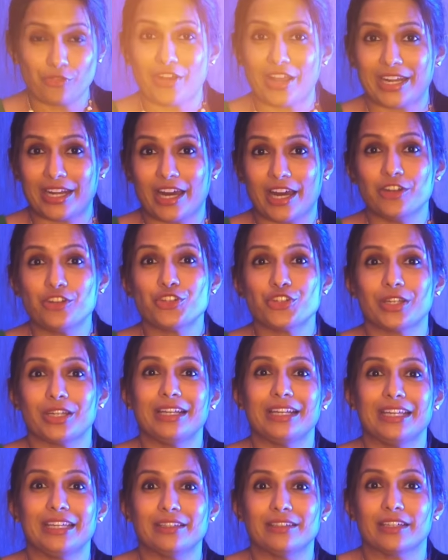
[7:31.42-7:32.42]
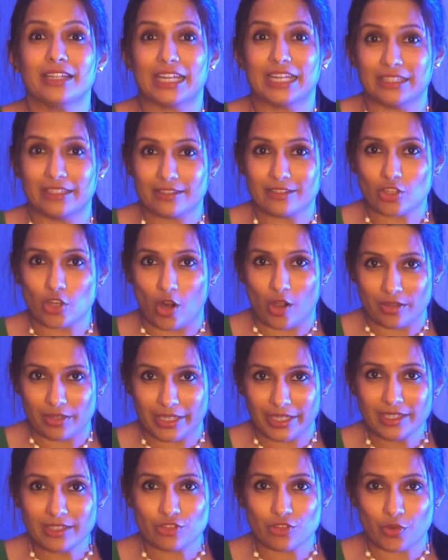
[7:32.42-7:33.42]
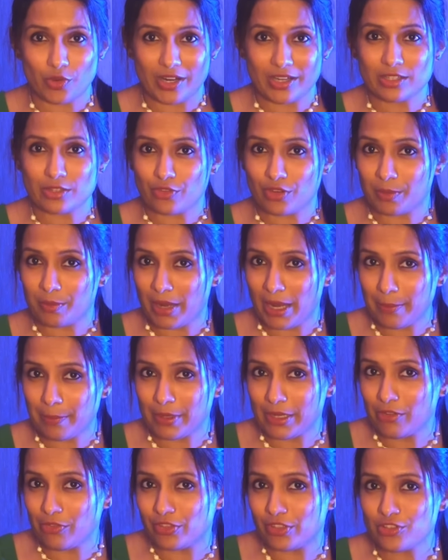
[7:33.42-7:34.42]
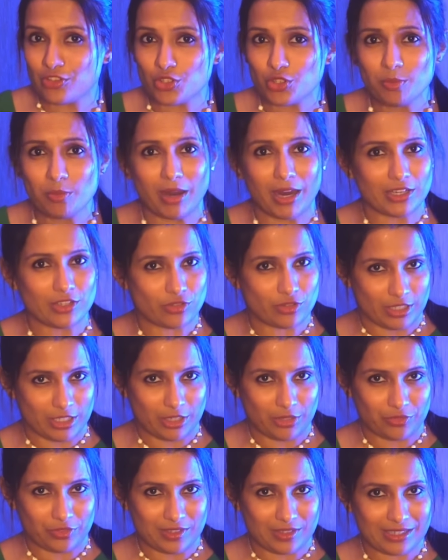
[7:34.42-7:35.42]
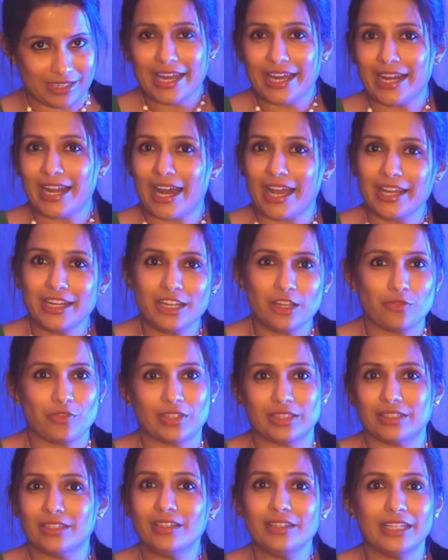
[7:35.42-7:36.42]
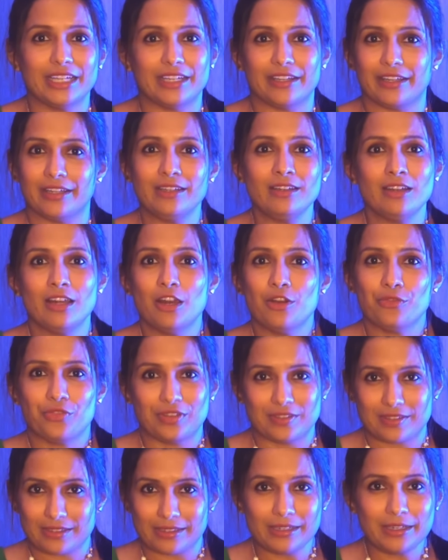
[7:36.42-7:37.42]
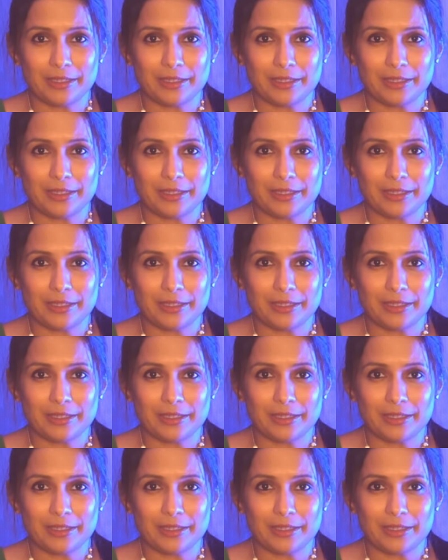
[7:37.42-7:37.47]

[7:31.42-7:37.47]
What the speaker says: financial year in this context runs from April 1st to March 31st, aligning with the Indian fiscal